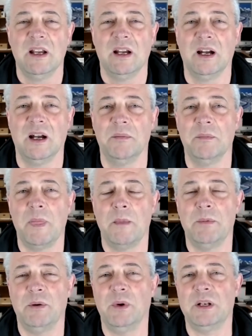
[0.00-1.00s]

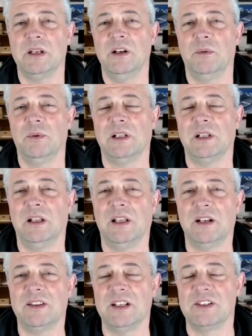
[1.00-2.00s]
But what a lot
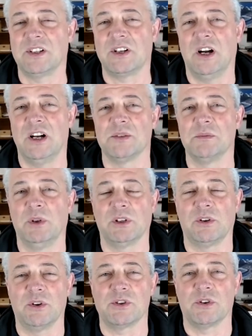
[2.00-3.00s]
of things that cause mold, of
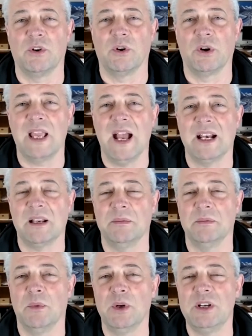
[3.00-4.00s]
course, are organic
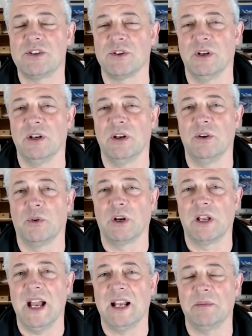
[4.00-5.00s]
moisture and
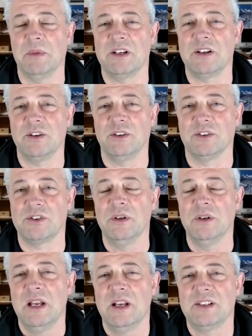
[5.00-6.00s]
organic material. So
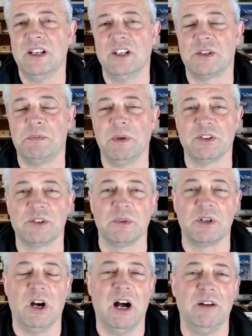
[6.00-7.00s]
you spill some
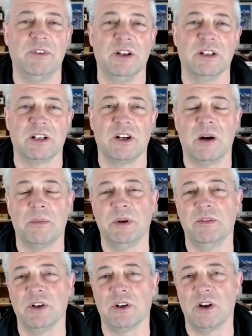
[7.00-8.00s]
coffee on the carpet of
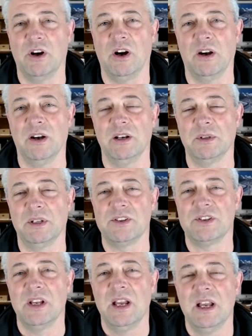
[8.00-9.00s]
your car, there's
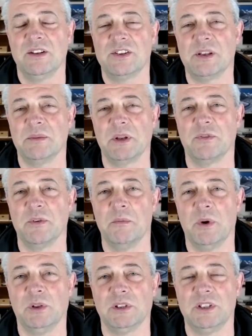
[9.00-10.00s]
something for
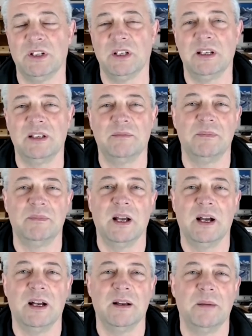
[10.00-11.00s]
mold to,
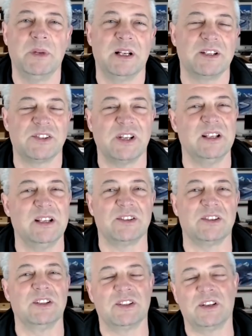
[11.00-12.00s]
I'm not a scientist
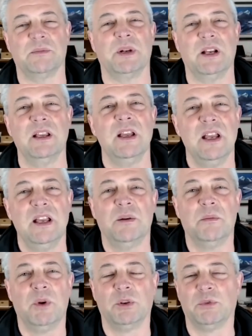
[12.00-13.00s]
on this stuff, but
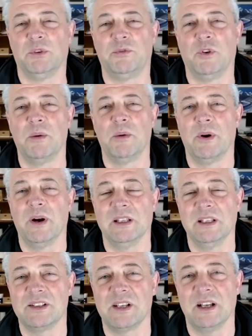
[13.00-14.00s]
mold will form around
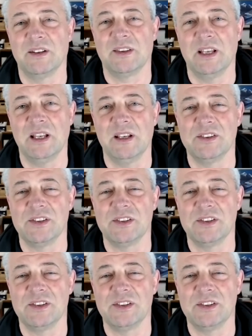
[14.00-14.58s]
these kind of things.